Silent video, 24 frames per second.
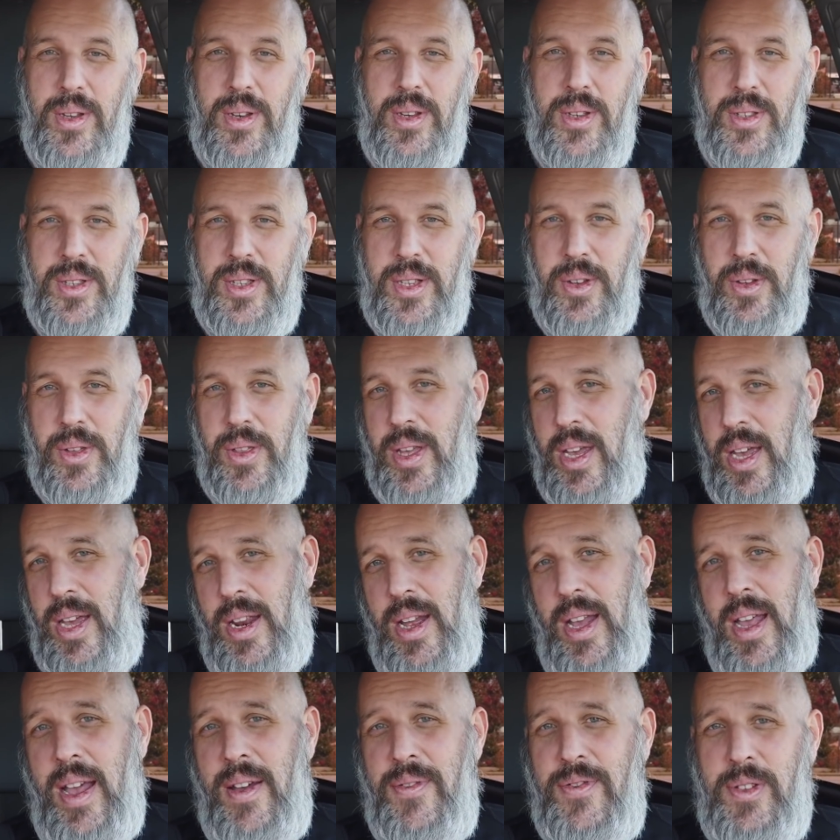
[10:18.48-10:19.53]
Until then,
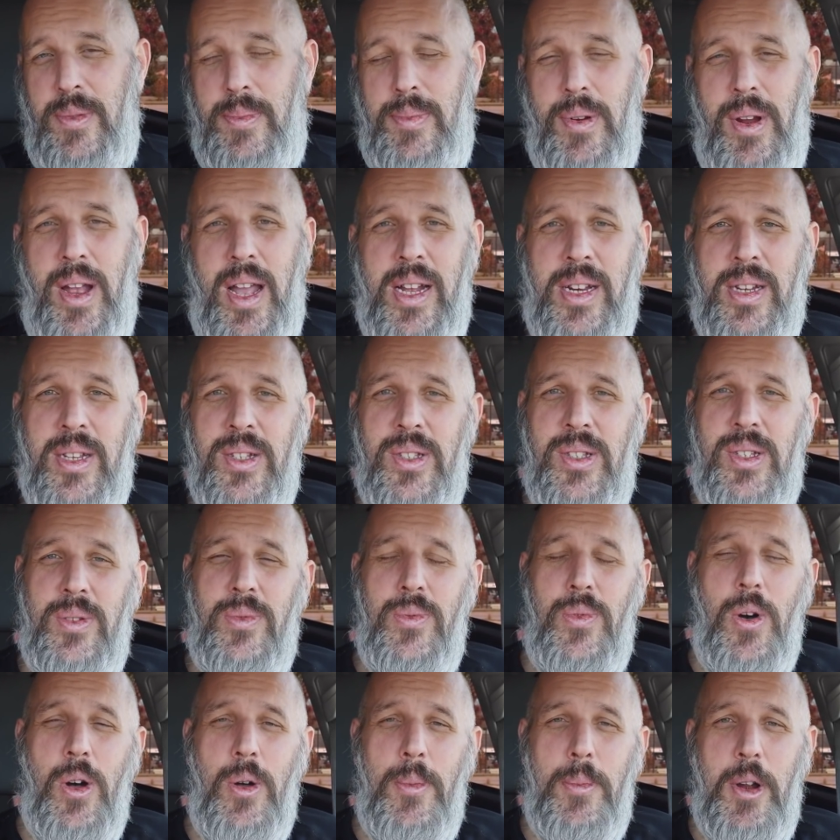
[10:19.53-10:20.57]
I have to practice in
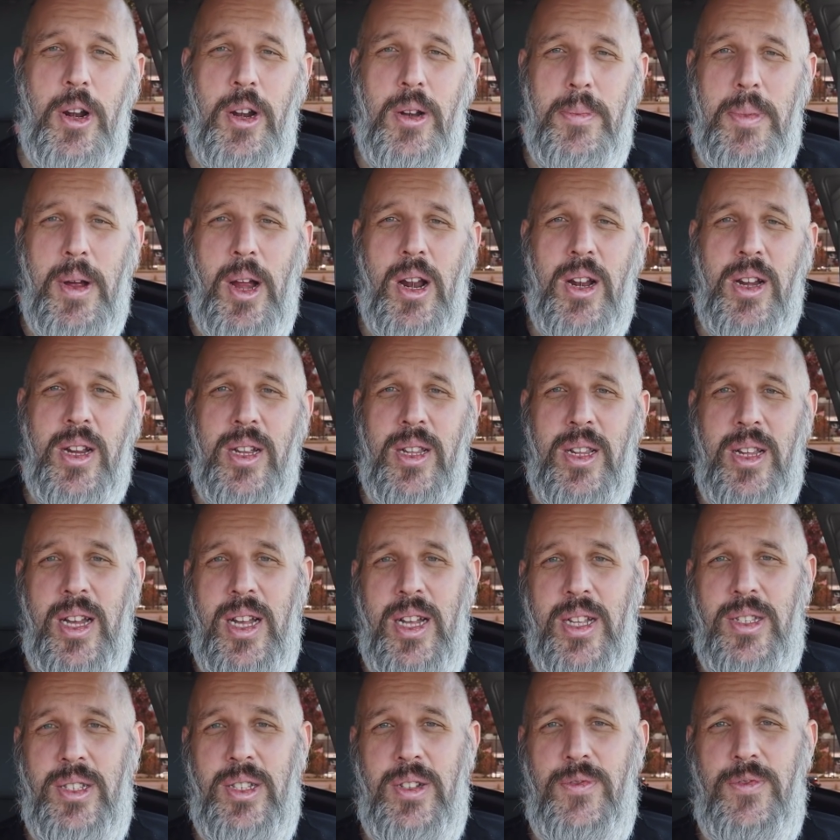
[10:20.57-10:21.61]
Walmart parking
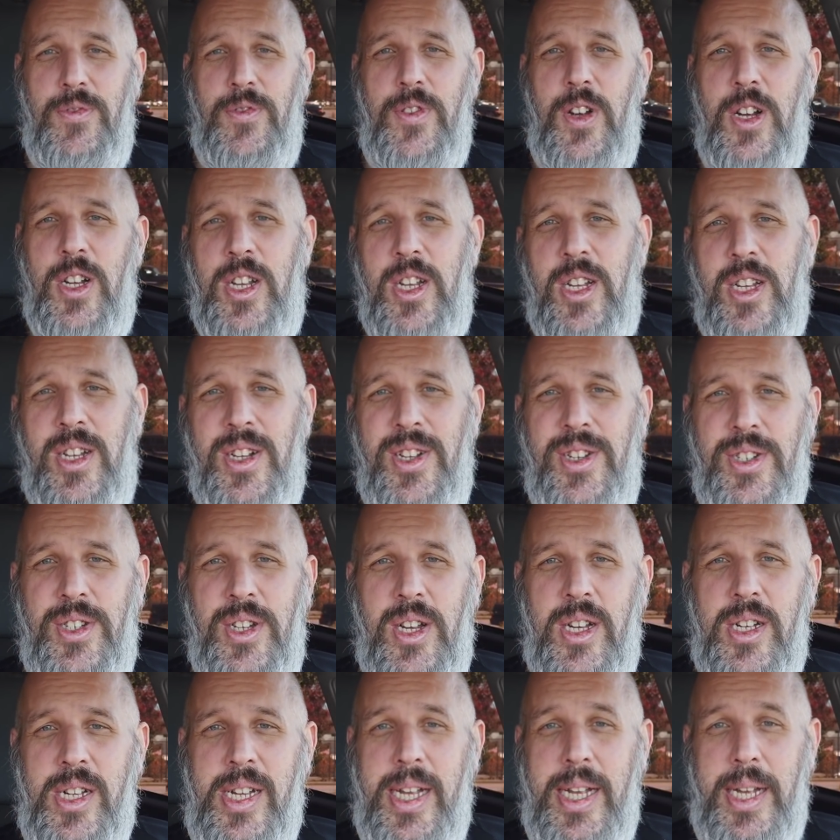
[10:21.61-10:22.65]
lots in fucking
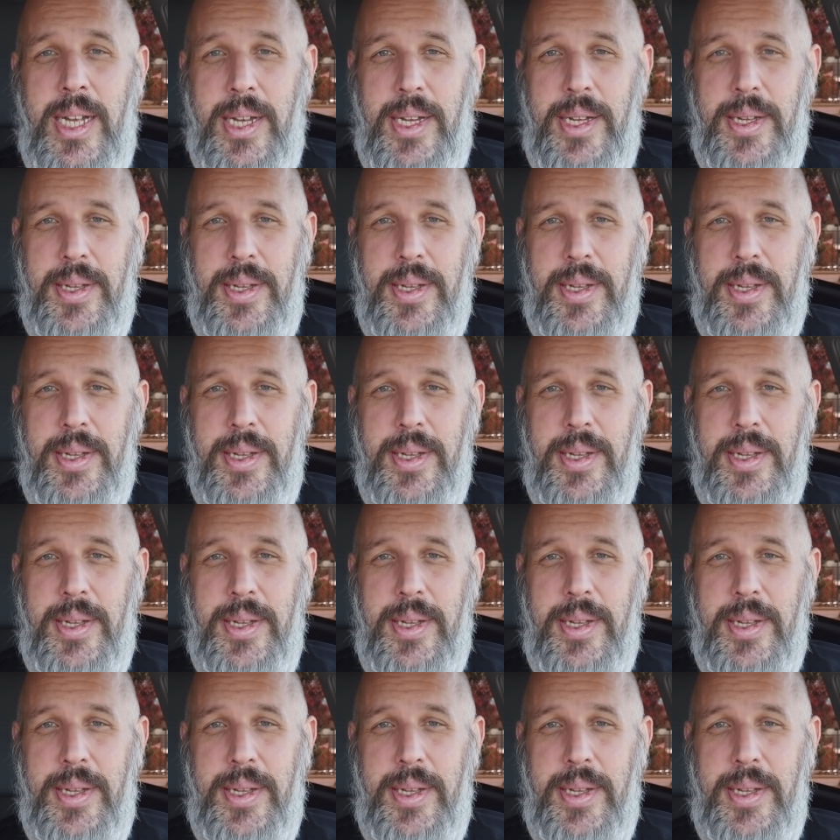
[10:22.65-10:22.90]
Kentucky.